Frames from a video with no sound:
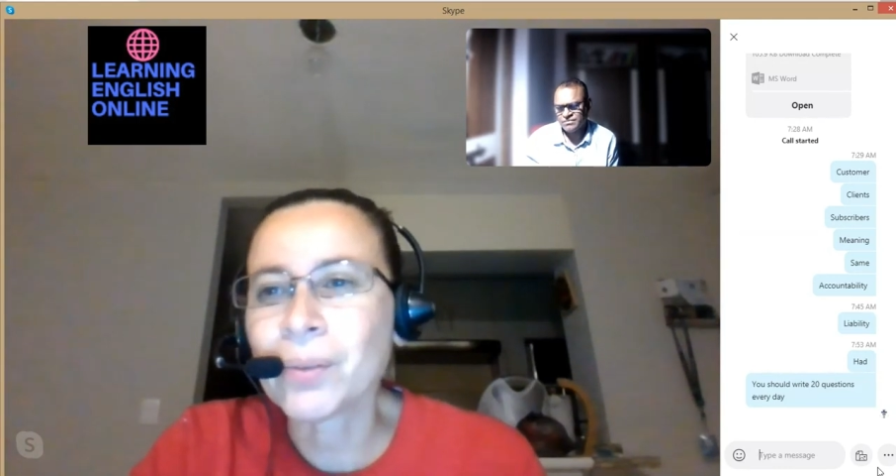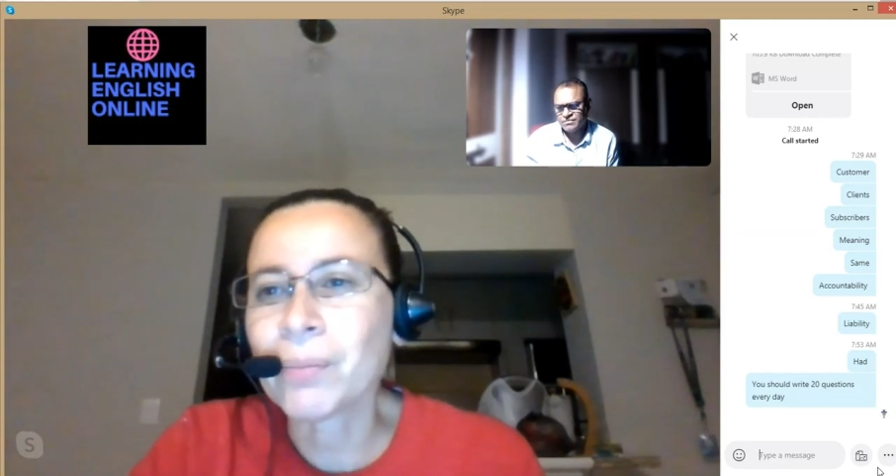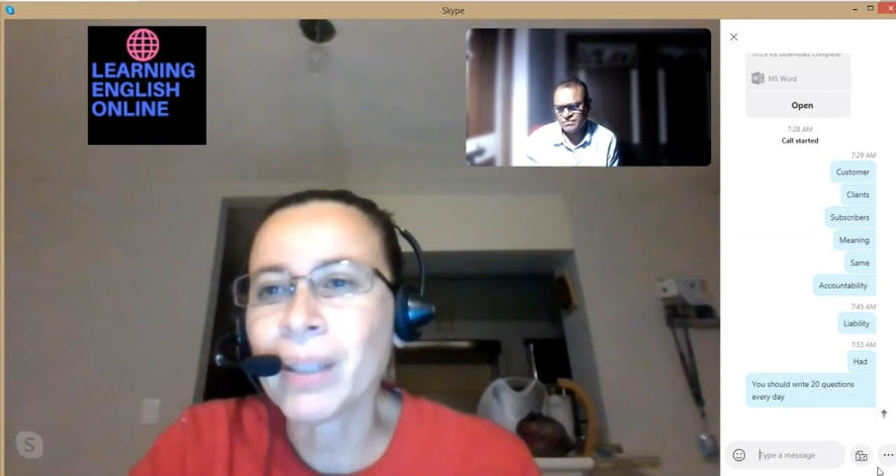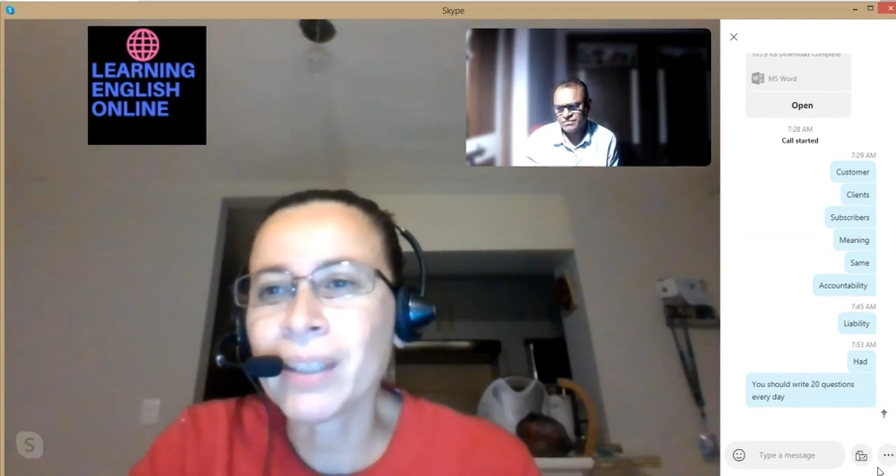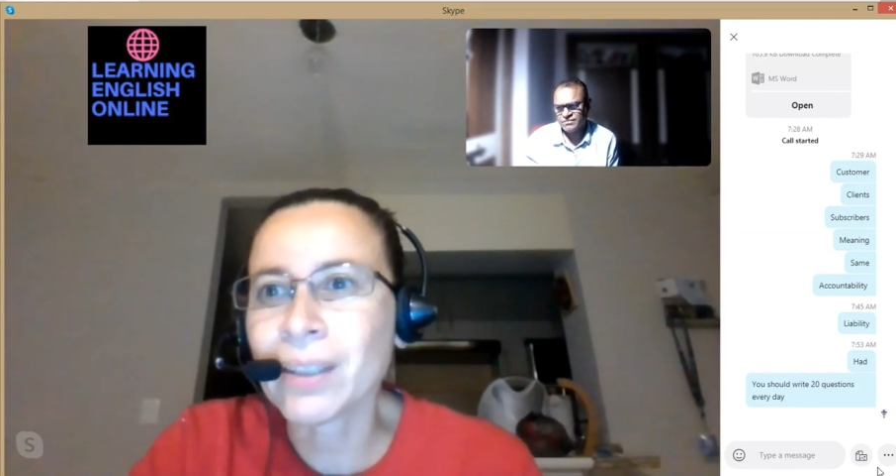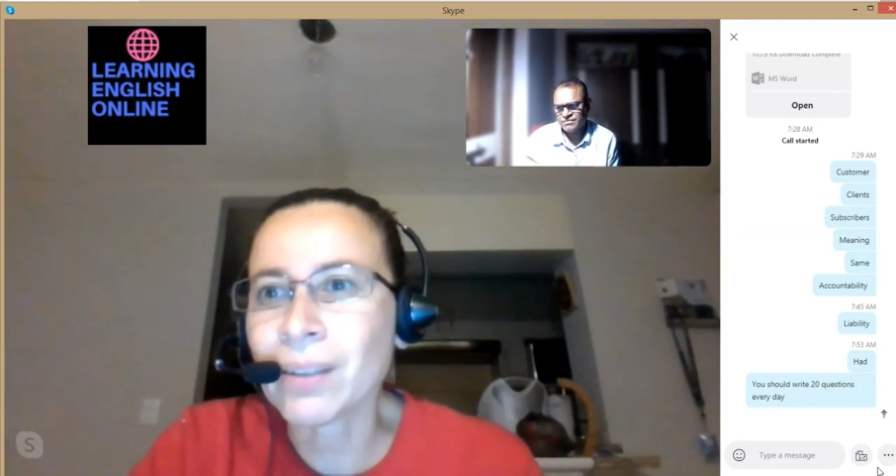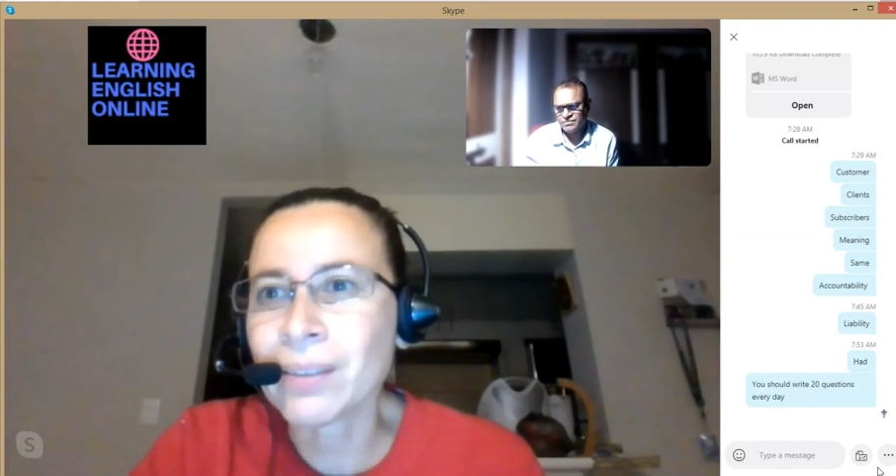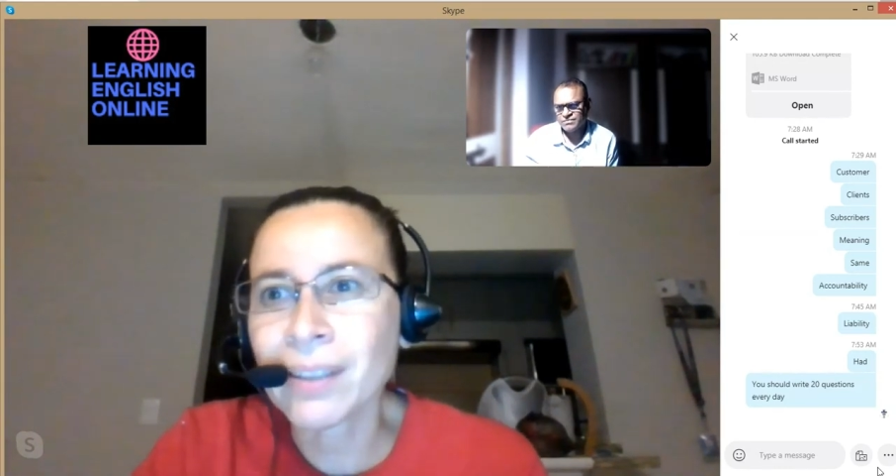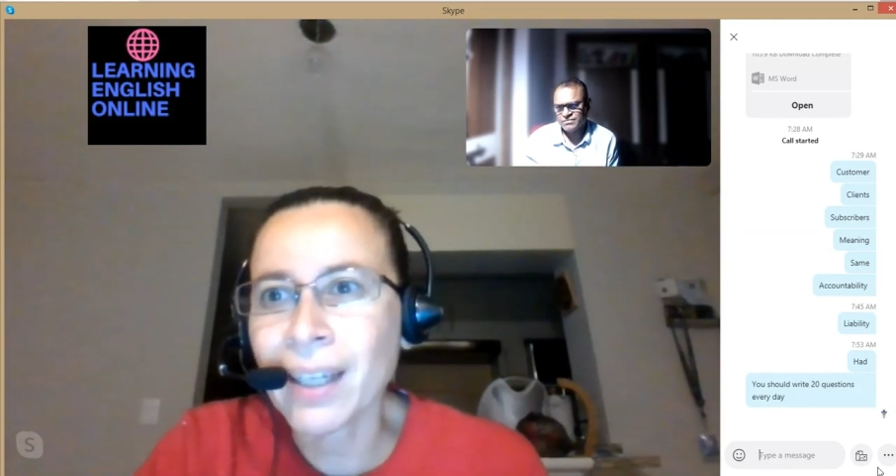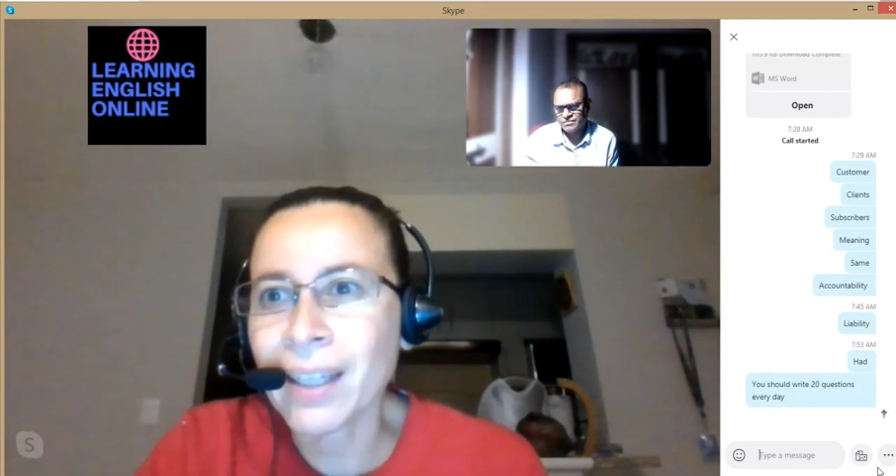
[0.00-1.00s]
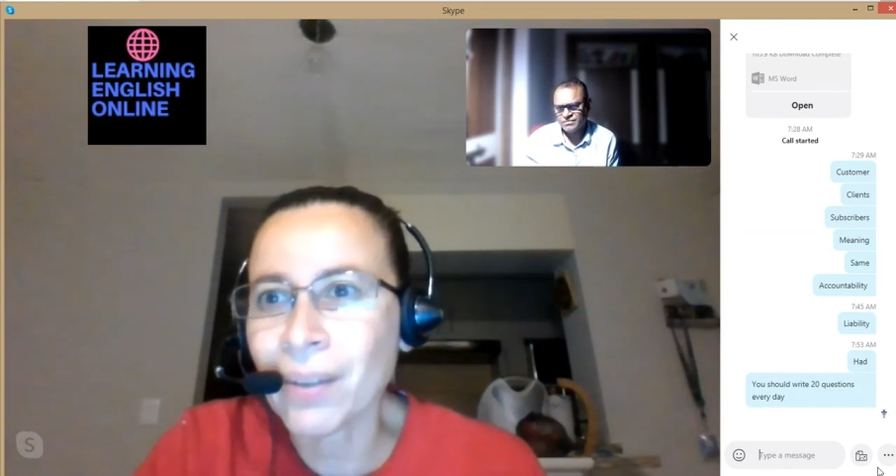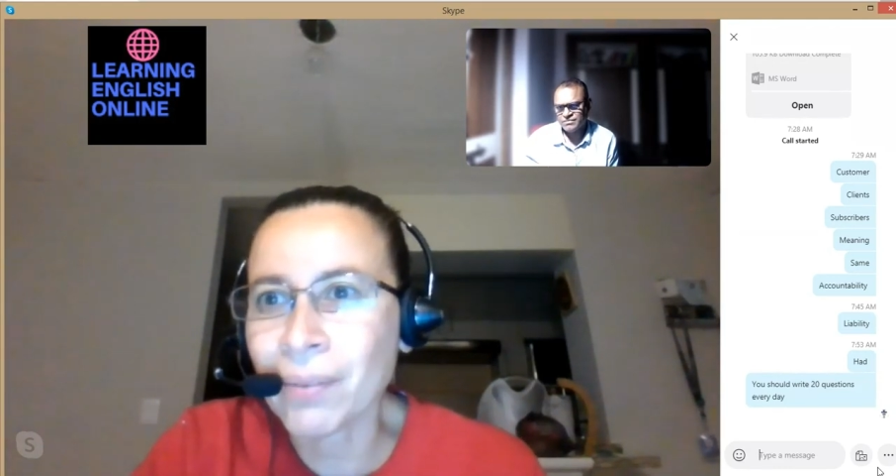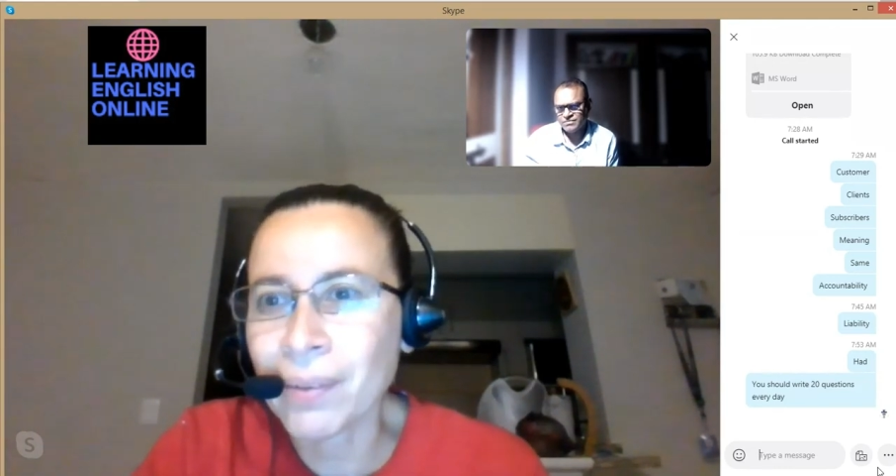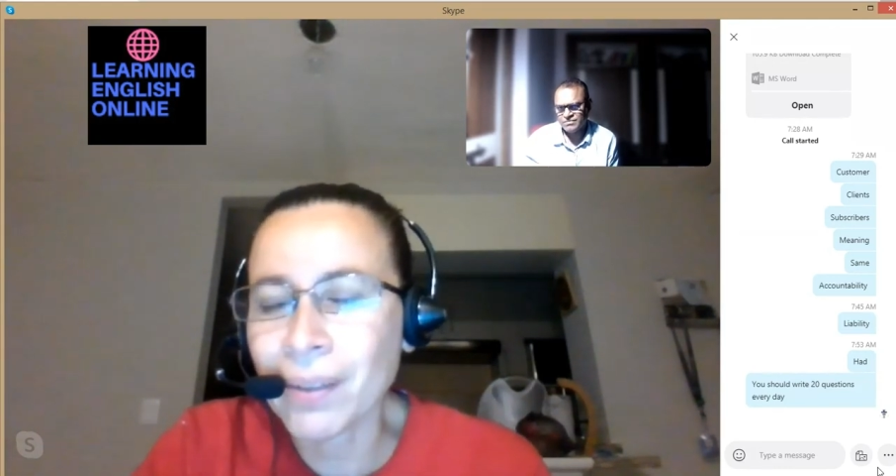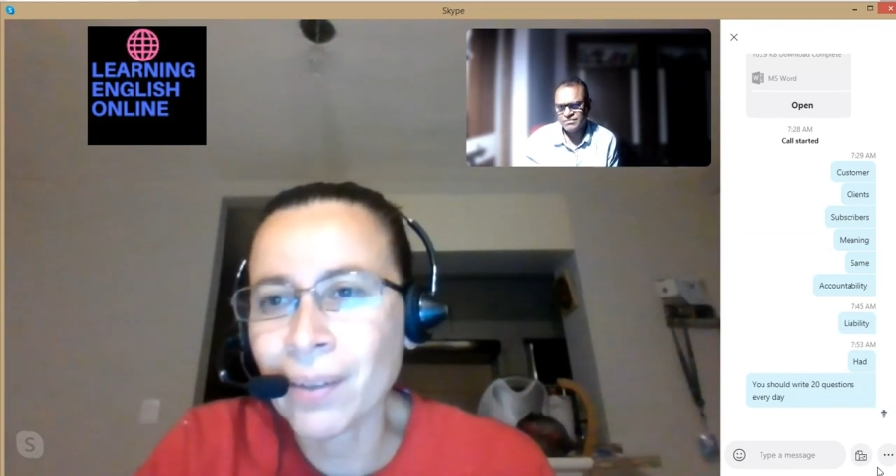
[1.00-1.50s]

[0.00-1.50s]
make some kind